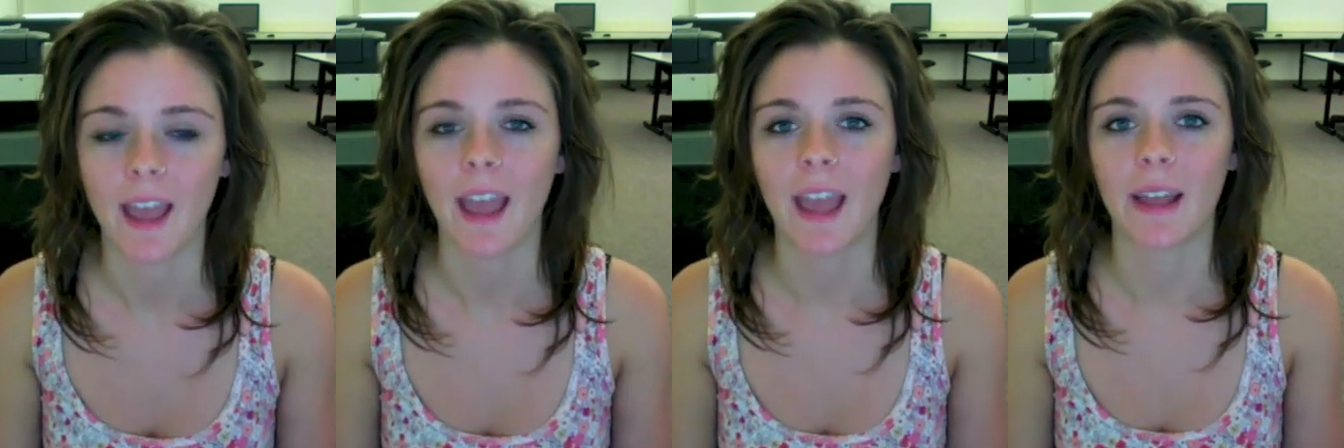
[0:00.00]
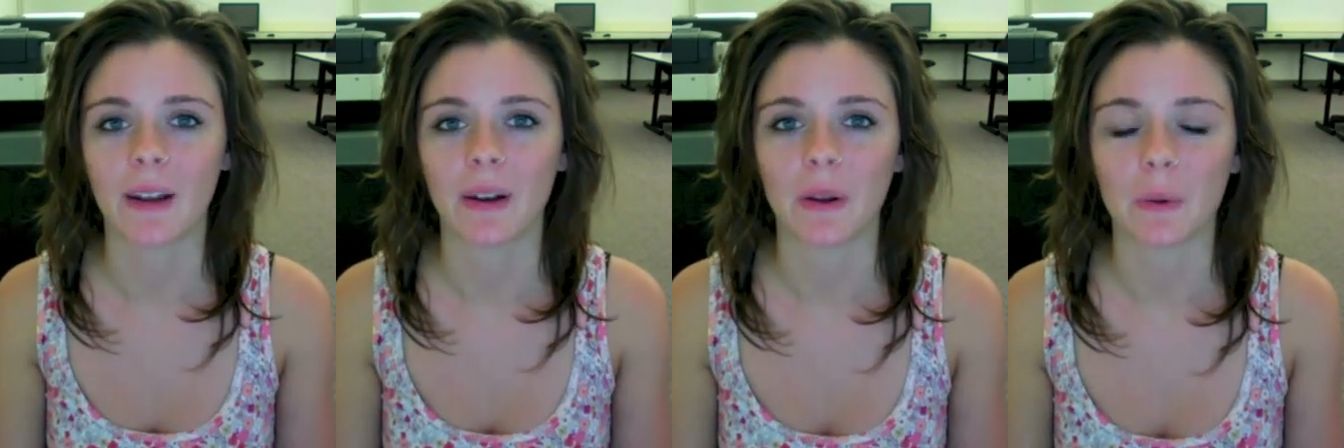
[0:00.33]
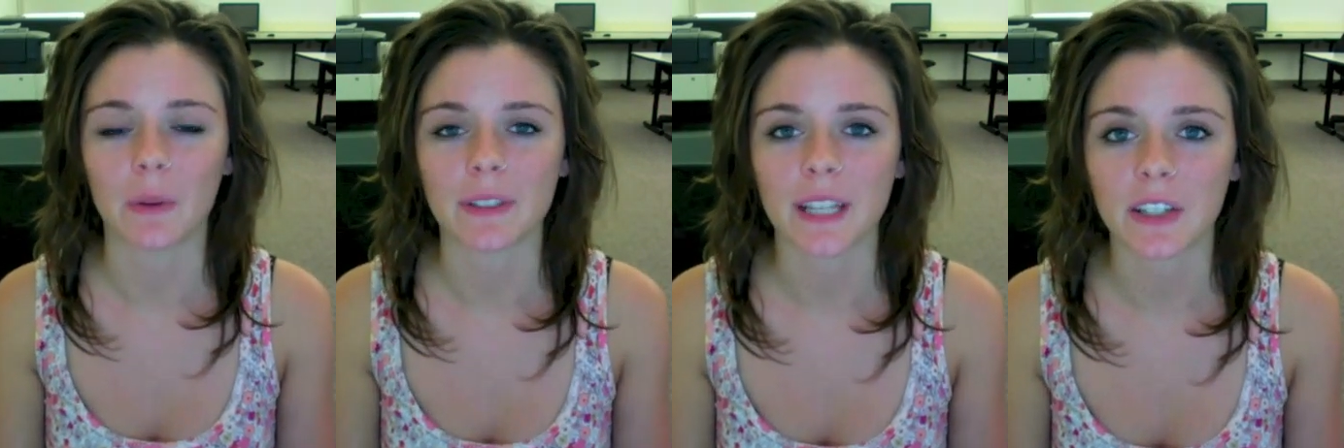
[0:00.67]
And
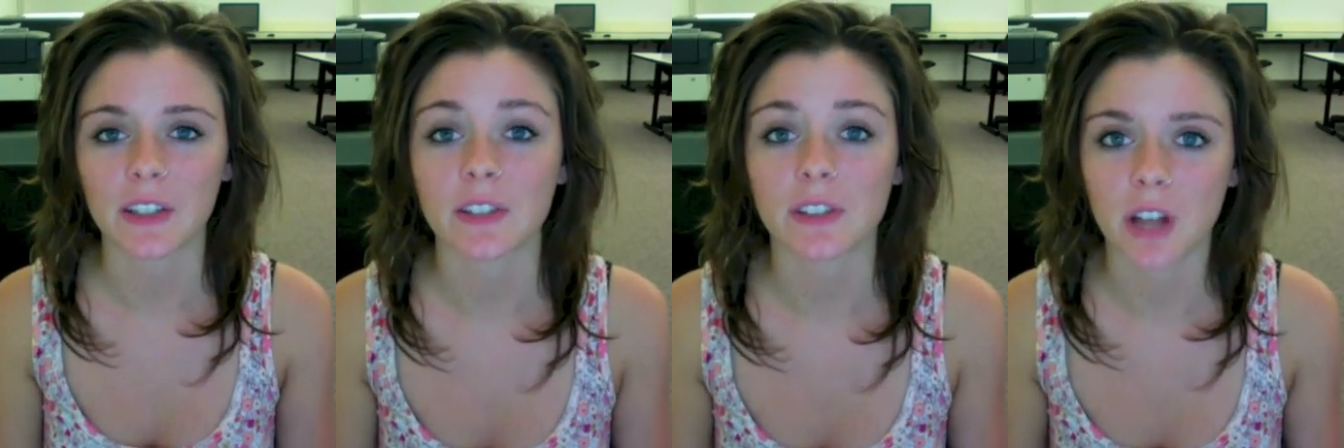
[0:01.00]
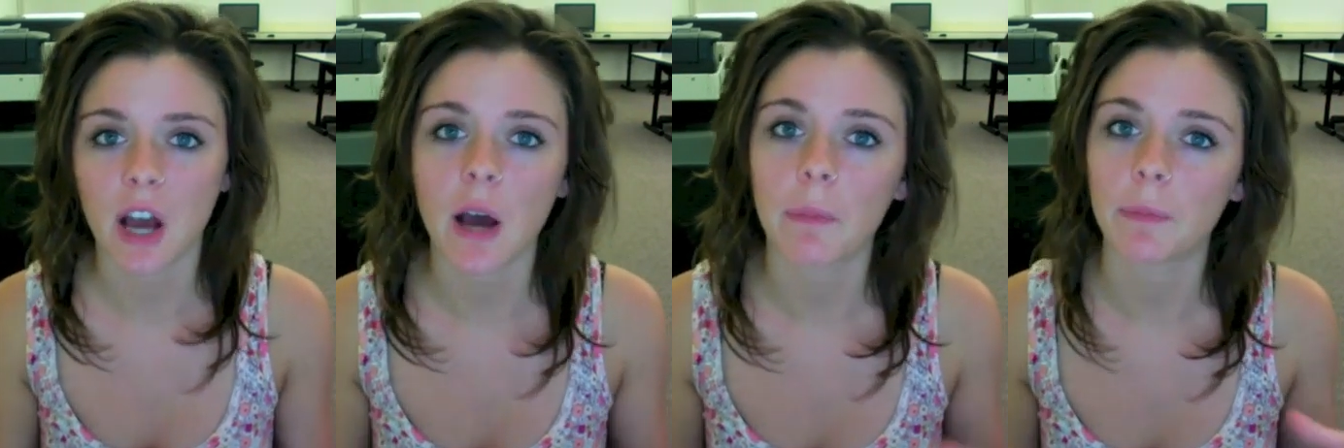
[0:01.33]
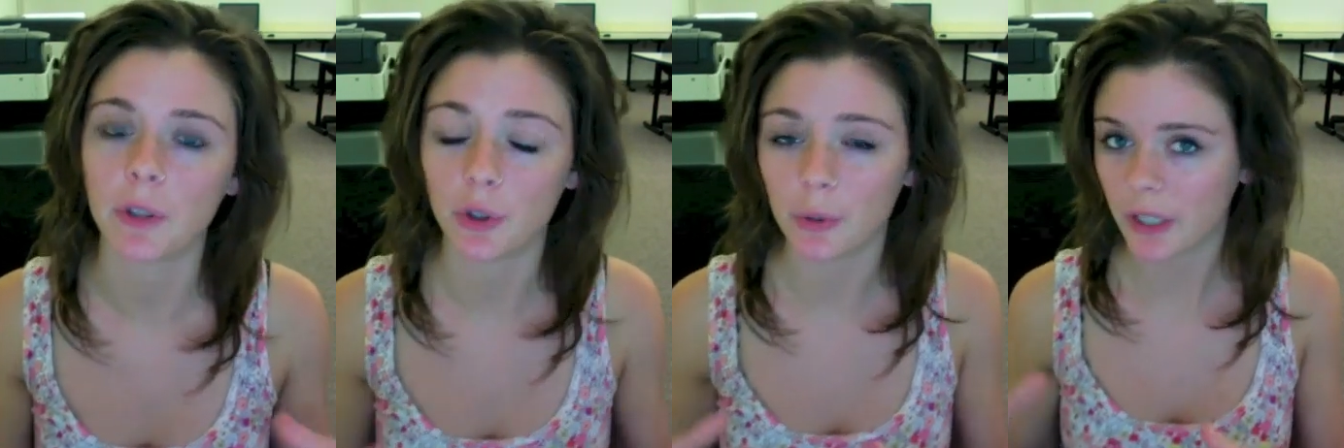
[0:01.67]
once I could
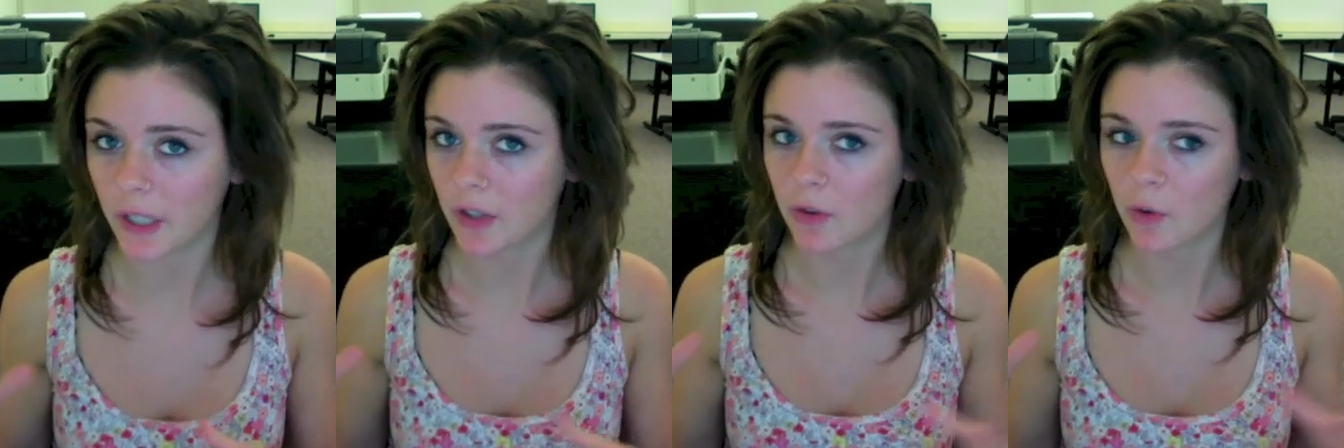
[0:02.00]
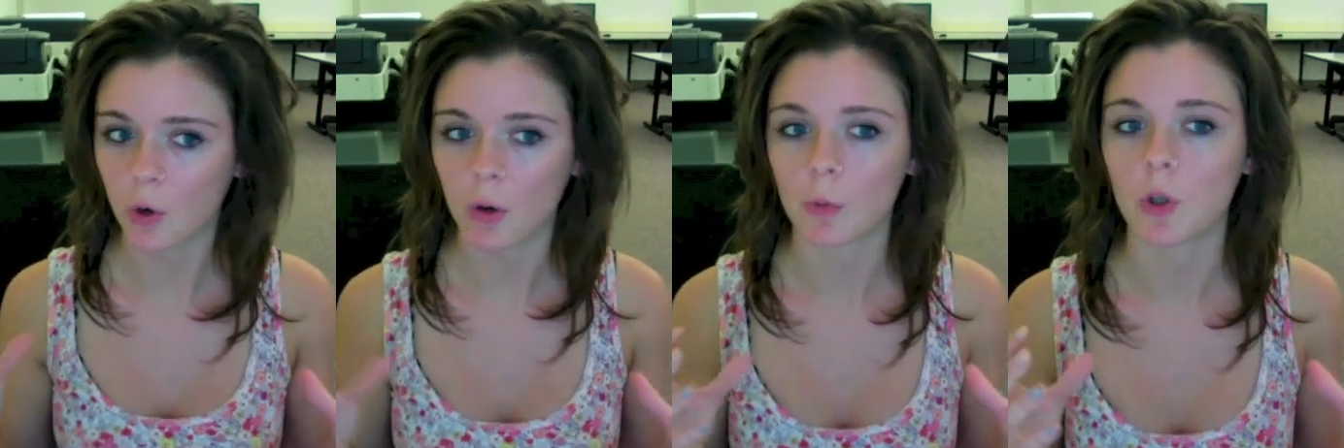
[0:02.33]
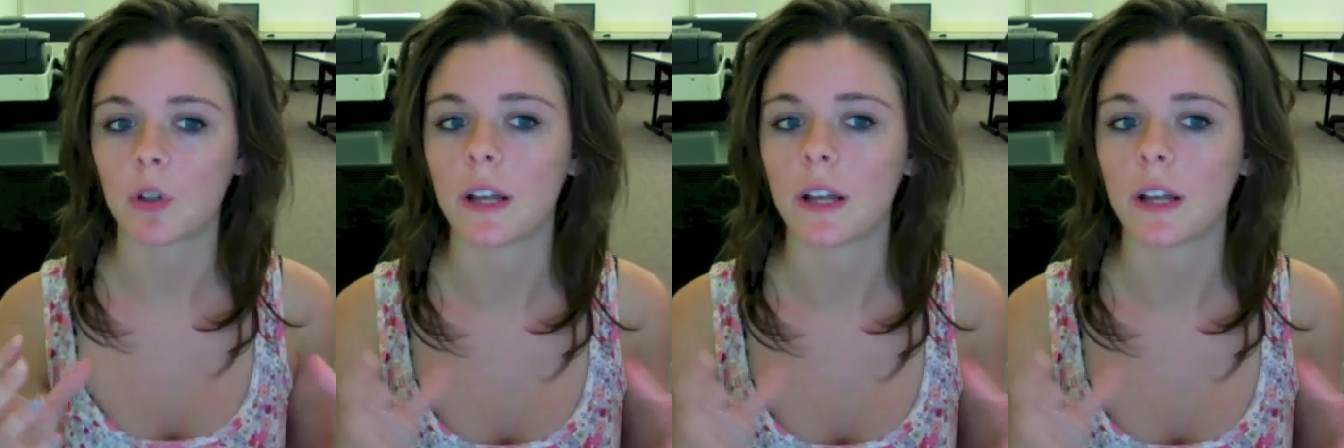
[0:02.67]
stop doing normal